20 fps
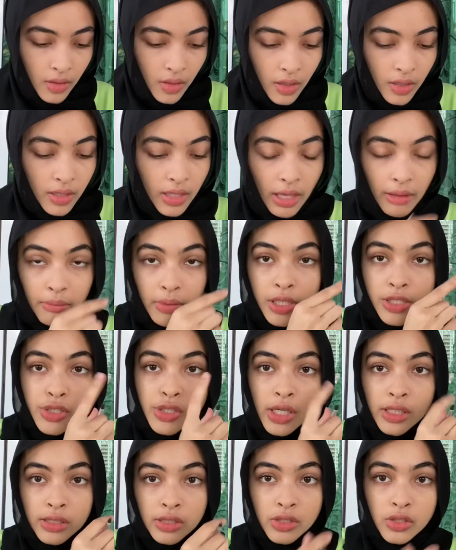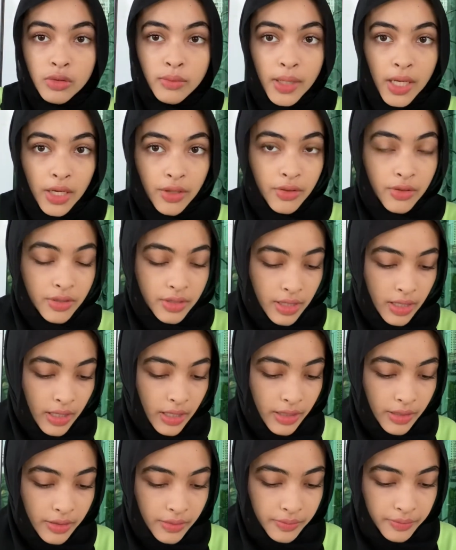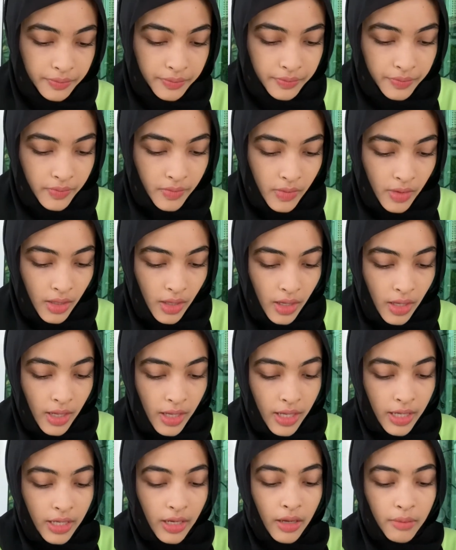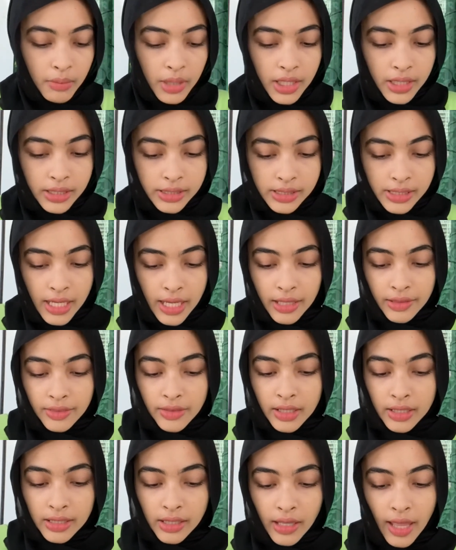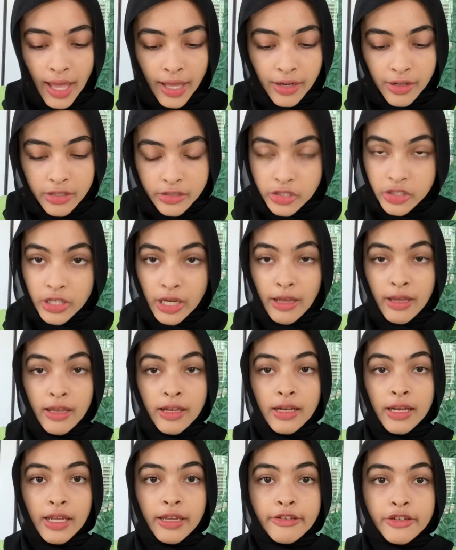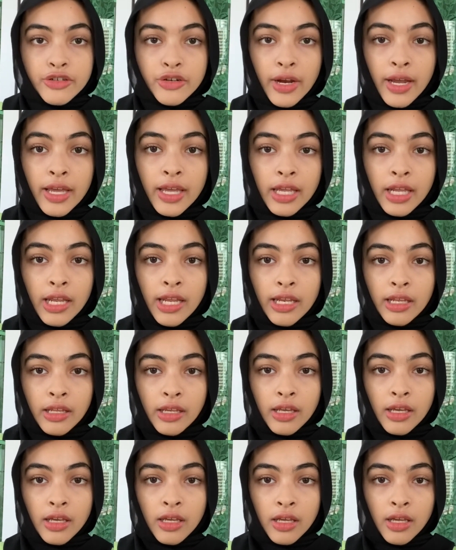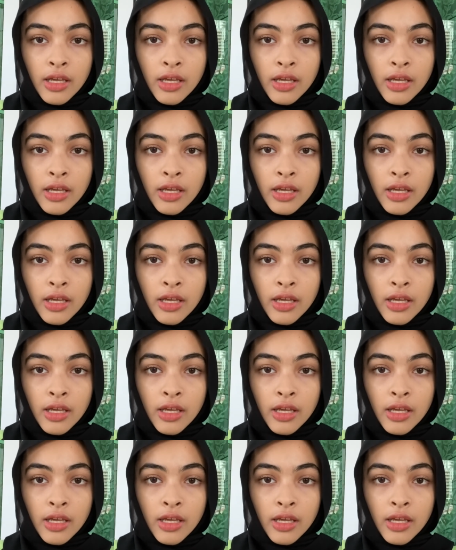Okay, I'm gonna try to do my other side. And I'm gonna take the lighter shade and try it in